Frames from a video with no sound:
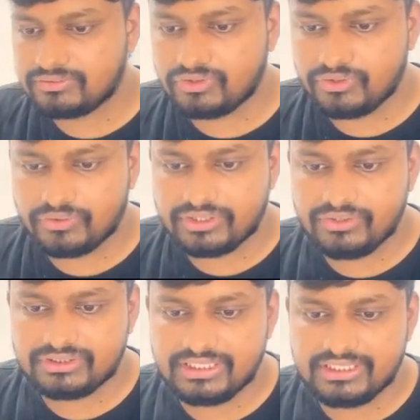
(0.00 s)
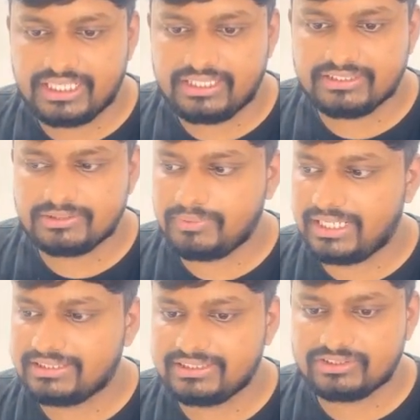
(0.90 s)
So you see that this
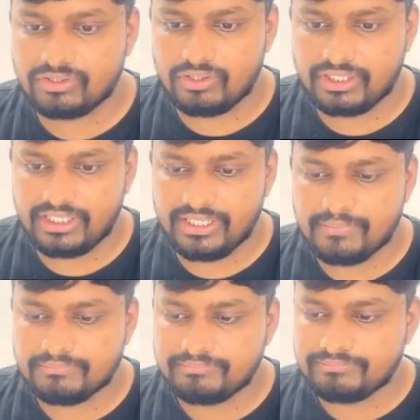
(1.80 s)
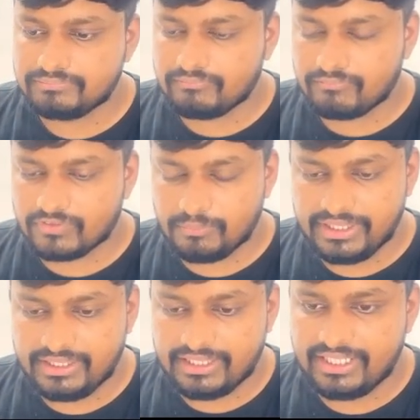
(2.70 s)
batch has already
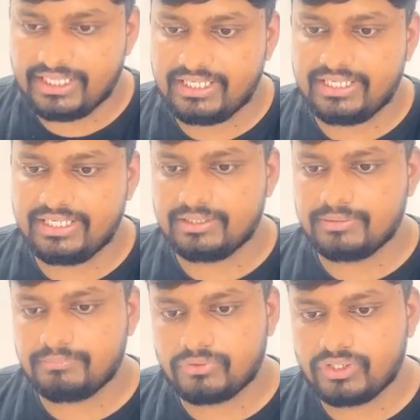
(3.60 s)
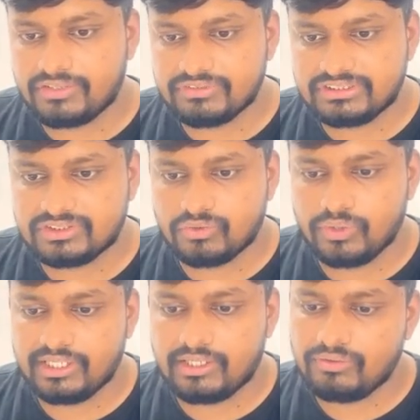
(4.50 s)
been created, and the product which is
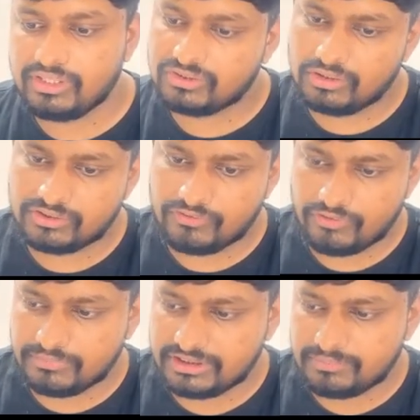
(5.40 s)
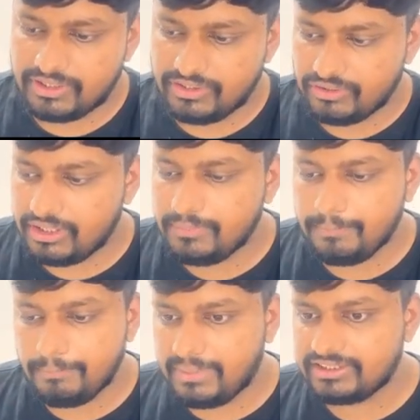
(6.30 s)
going out is also from this particular
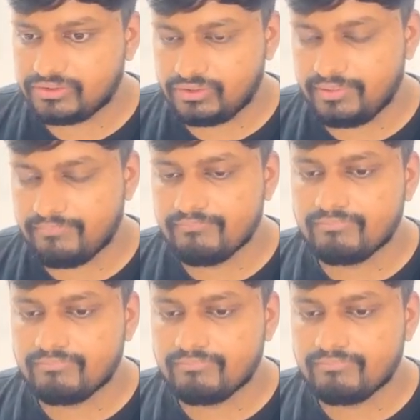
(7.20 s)
batch only.